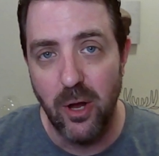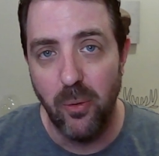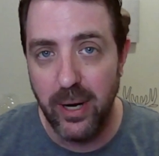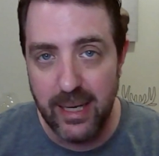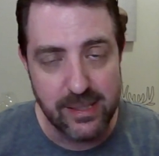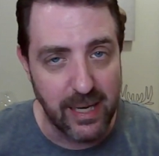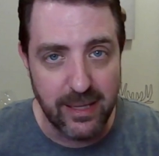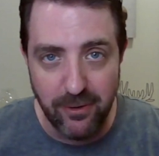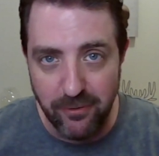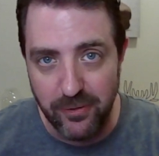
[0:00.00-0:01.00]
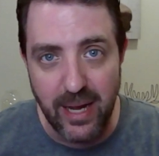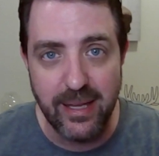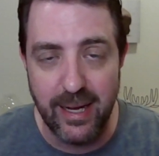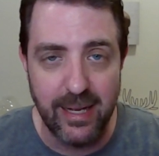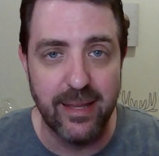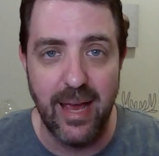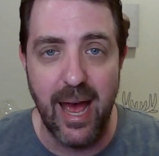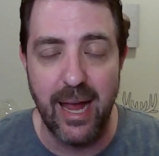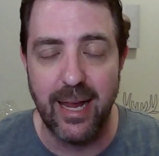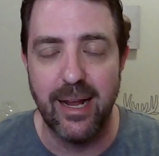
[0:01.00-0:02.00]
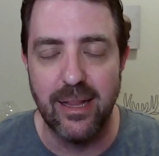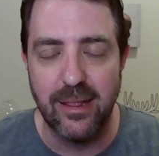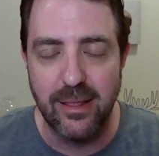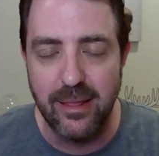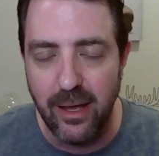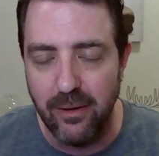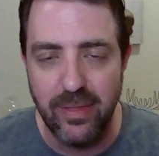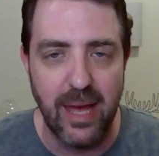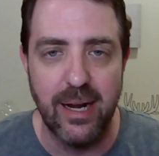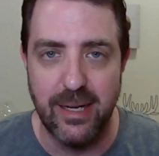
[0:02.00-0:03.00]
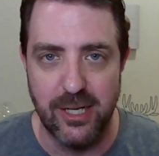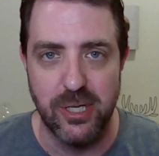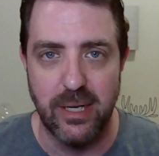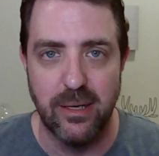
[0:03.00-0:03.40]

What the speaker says: where he is like deflecting an attack, and I love that addition.